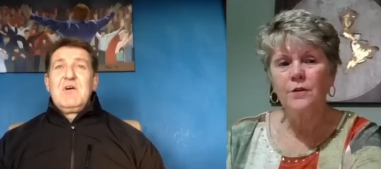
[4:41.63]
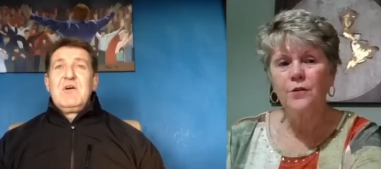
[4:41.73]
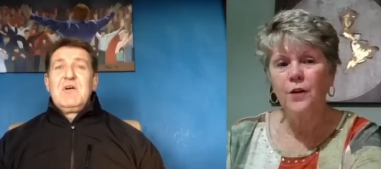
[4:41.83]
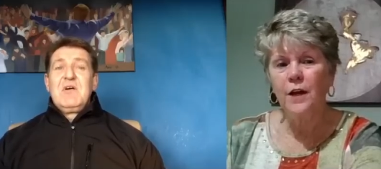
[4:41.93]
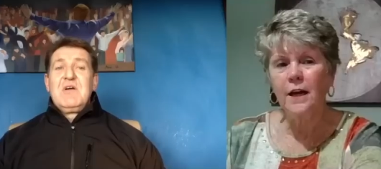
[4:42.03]

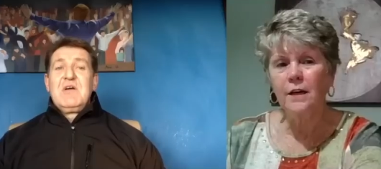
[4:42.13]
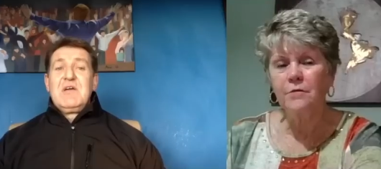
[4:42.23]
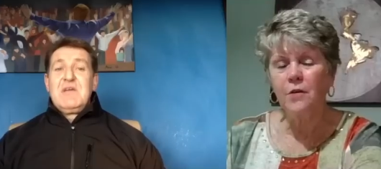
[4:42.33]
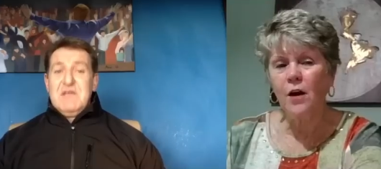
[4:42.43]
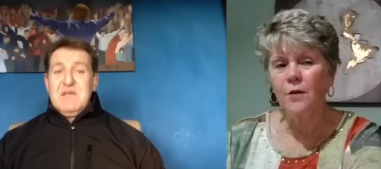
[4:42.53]
Speaker 1: So the hand
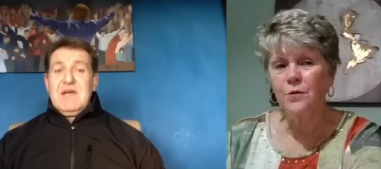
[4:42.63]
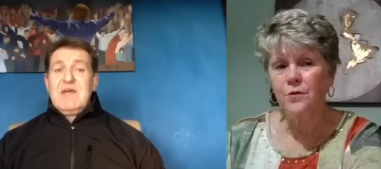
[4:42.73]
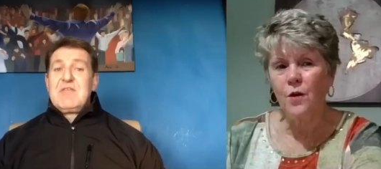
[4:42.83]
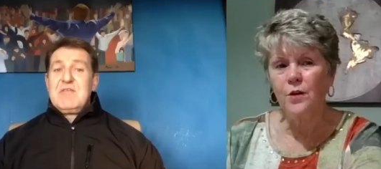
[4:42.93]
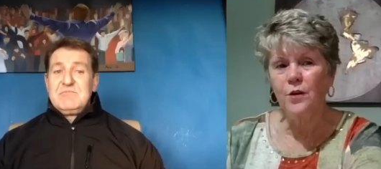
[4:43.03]
of God
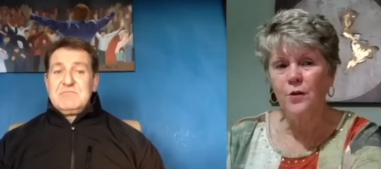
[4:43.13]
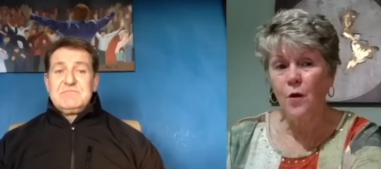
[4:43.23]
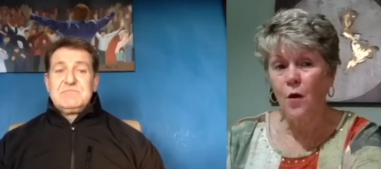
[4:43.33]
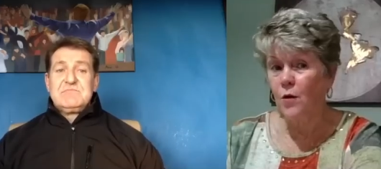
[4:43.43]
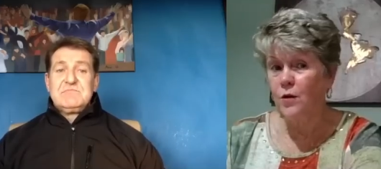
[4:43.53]
was on
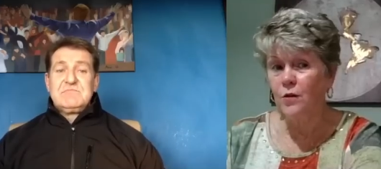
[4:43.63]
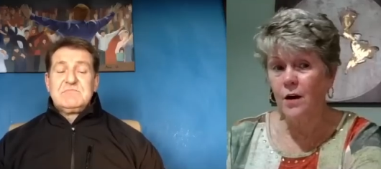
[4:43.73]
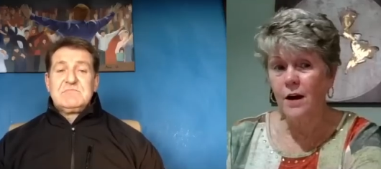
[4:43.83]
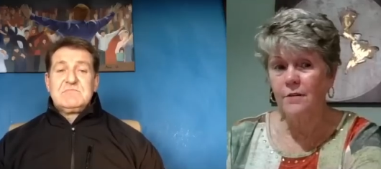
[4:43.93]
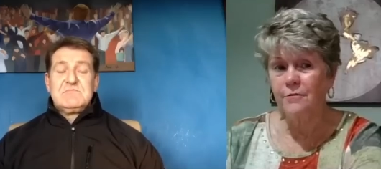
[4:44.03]
you all your
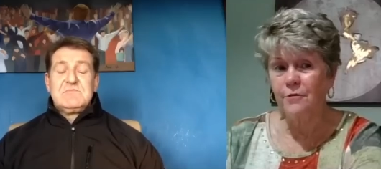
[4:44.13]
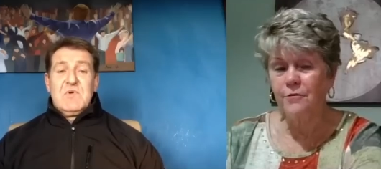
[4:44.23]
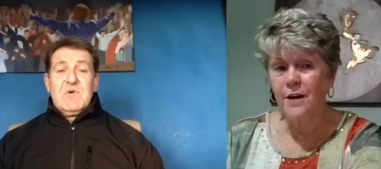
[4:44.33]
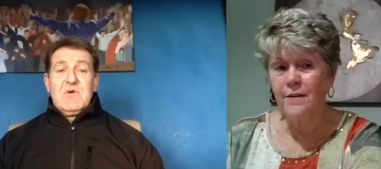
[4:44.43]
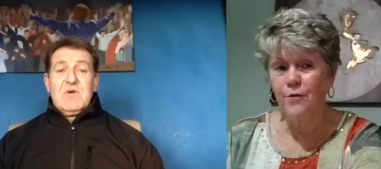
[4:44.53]
life for
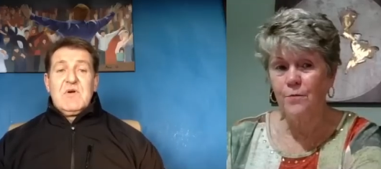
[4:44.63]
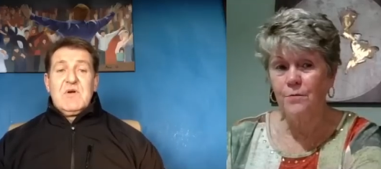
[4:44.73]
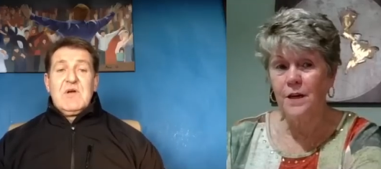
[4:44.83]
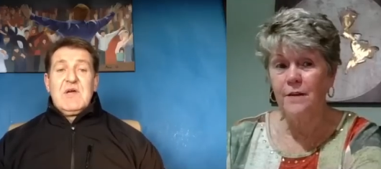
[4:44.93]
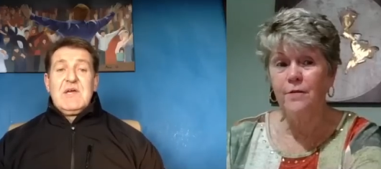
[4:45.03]

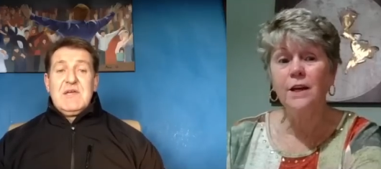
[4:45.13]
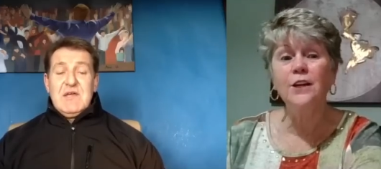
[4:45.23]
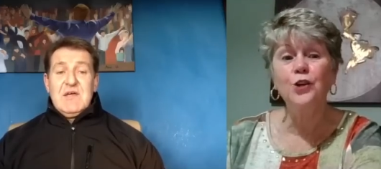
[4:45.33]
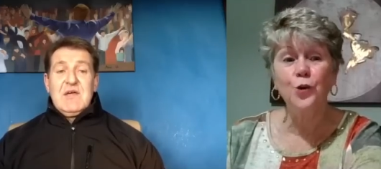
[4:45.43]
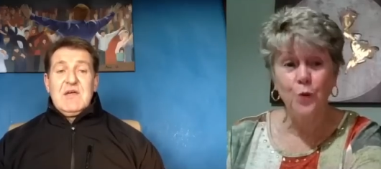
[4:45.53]
favor, even
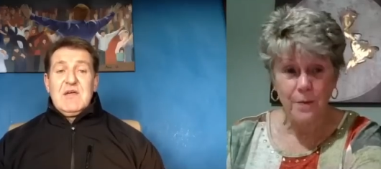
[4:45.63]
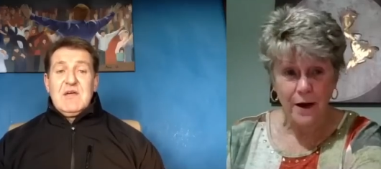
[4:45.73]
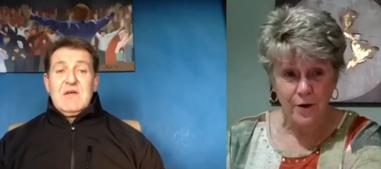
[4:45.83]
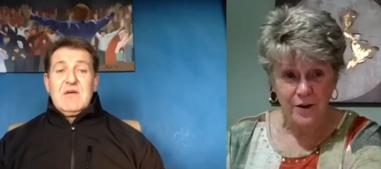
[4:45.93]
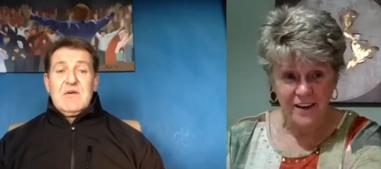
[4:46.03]
in your
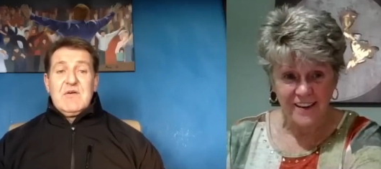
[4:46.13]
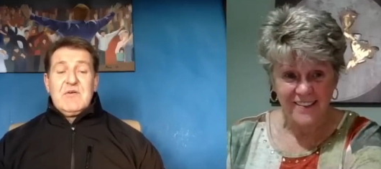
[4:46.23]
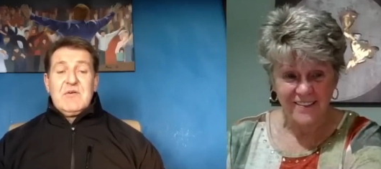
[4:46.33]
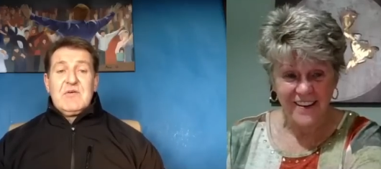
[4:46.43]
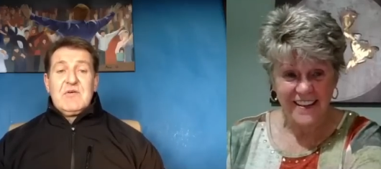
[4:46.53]
rebellion,
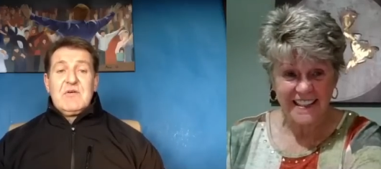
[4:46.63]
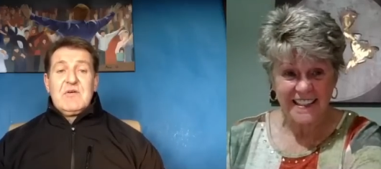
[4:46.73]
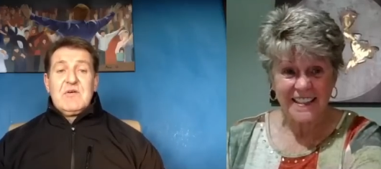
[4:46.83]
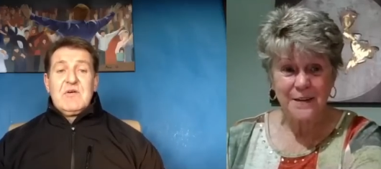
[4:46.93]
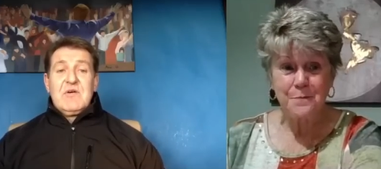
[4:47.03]
right?
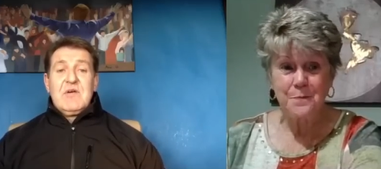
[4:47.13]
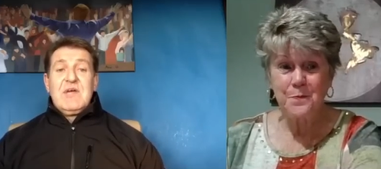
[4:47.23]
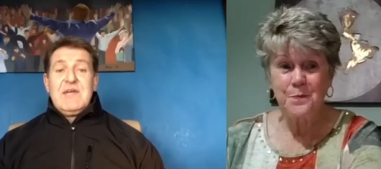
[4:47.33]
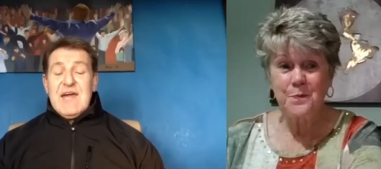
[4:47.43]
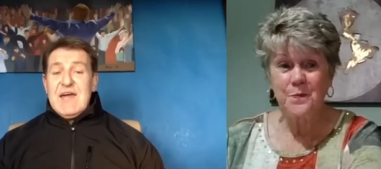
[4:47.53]

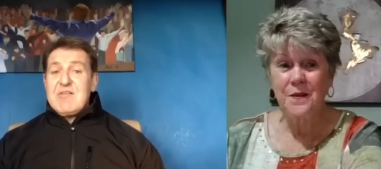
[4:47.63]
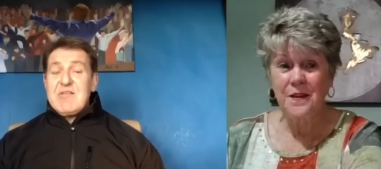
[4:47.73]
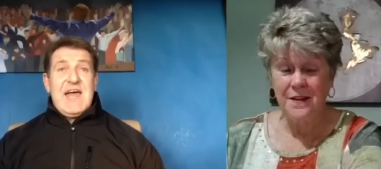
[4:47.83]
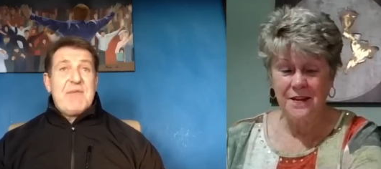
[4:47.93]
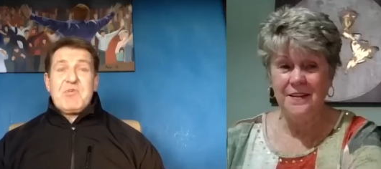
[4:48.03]
Speaker 2: Yes,
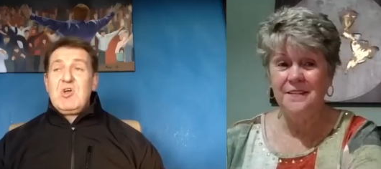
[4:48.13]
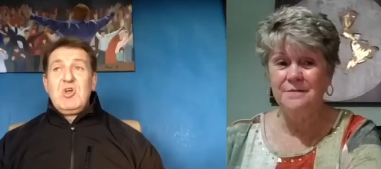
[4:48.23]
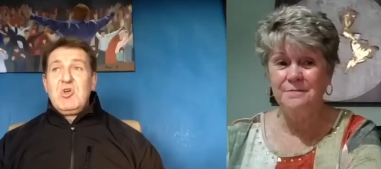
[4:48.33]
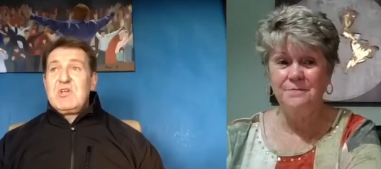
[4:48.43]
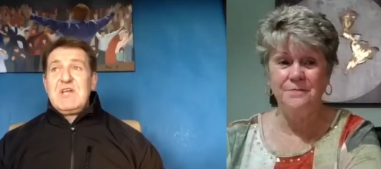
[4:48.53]

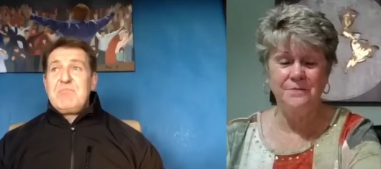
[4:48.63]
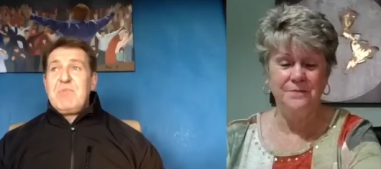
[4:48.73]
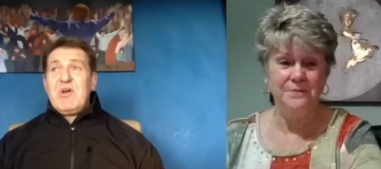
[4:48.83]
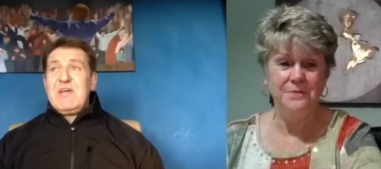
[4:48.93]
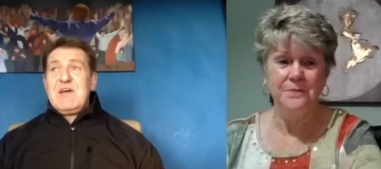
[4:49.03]
absolutely,
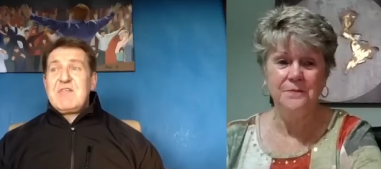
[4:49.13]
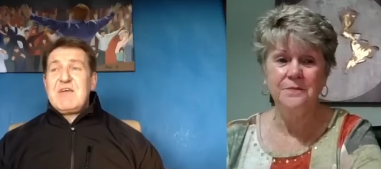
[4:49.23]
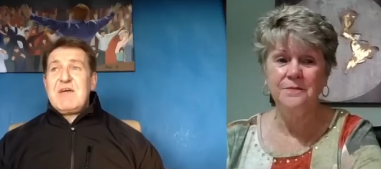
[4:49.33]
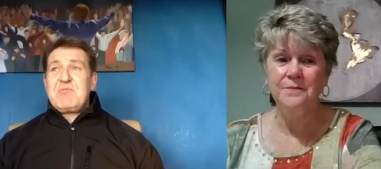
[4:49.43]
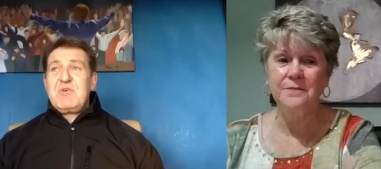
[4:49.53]
Bonnie. It's
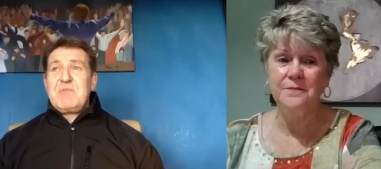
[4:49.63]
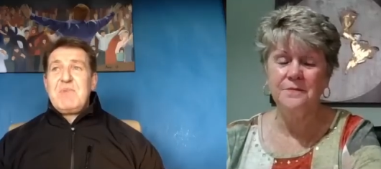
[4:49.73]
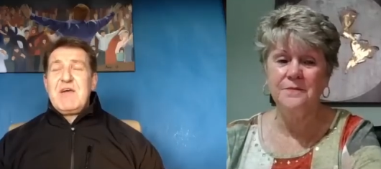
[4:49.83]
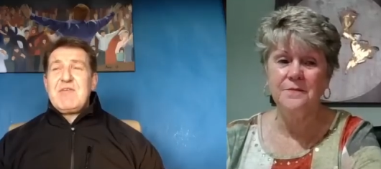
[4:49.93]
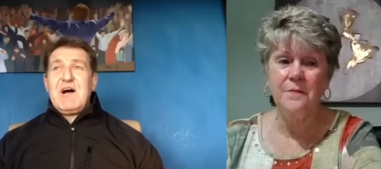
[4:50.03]
absolutely
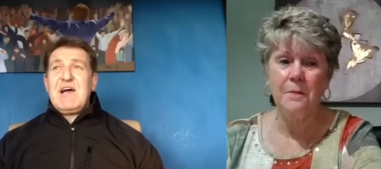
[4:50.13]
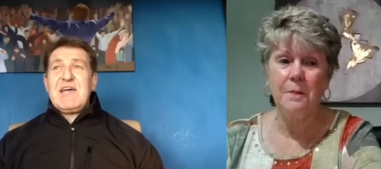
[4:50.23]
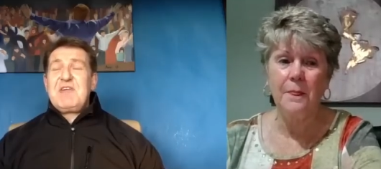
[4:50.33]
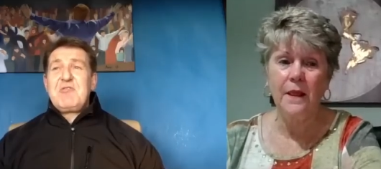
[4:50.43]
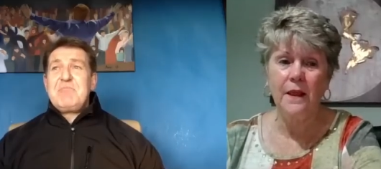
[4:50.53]
amazing. I
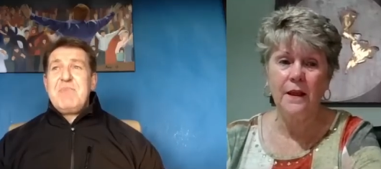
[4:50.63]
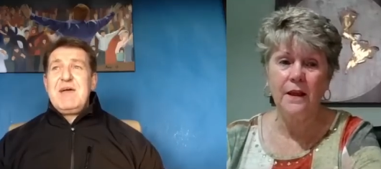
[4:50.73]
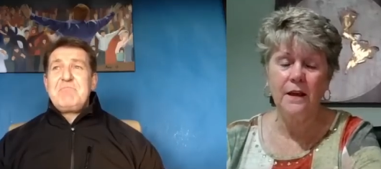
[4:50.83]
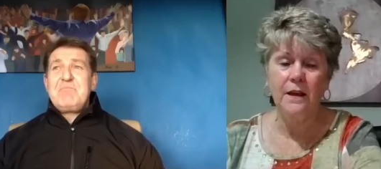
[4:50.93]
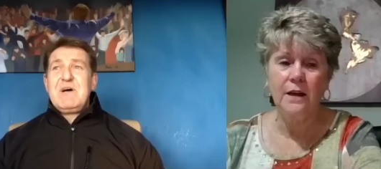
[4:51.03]
can
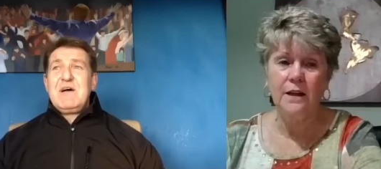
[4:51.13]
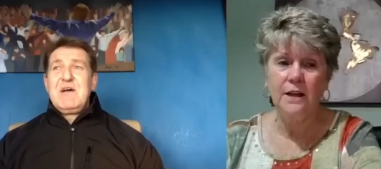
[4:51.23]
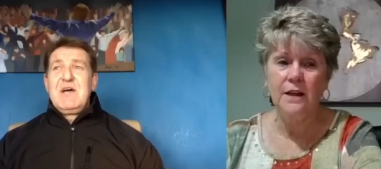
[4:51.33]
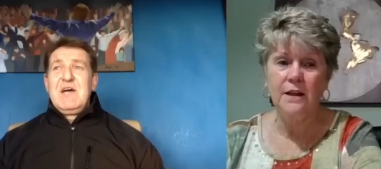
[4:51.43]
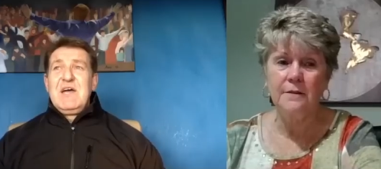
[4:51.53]
remember
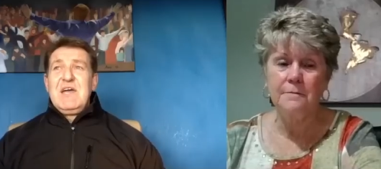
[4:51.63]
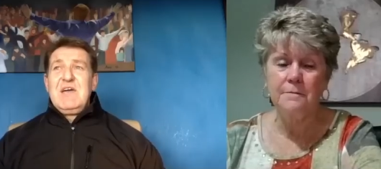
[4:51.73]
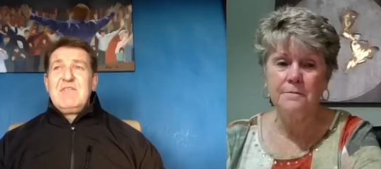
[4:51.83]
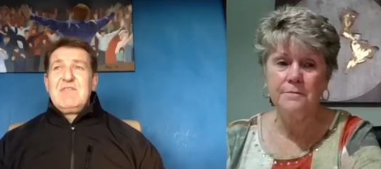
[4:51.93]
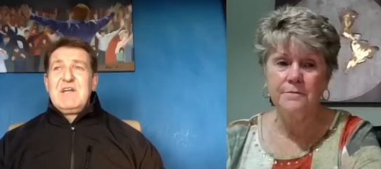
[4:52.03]

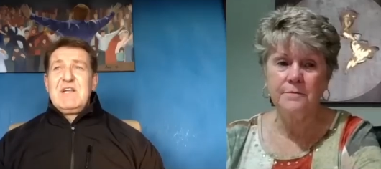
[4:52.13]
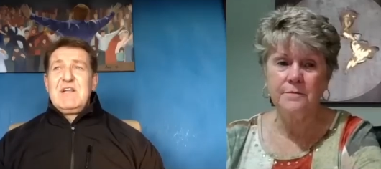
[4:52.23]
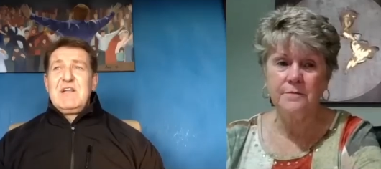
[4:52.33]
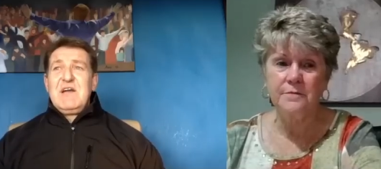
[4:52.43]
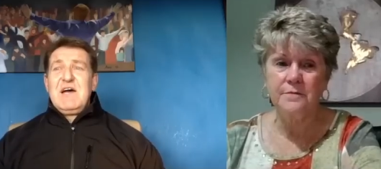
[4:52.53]

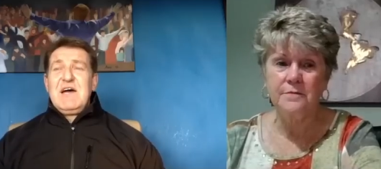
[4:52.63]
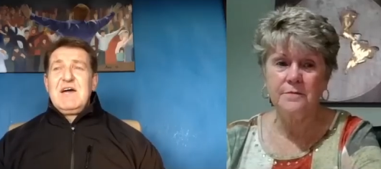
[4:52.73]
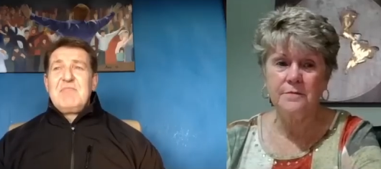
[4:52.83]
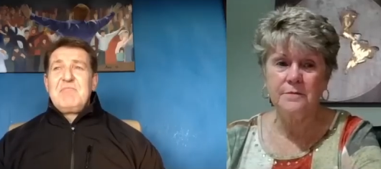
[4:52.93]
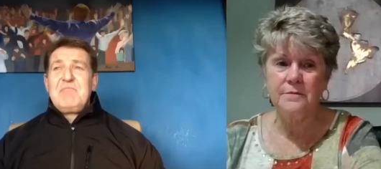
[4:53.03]
even
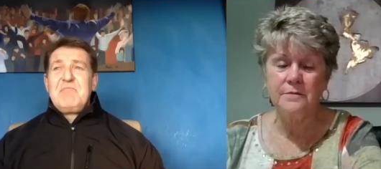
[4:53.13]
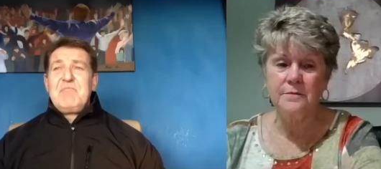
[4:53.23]
um,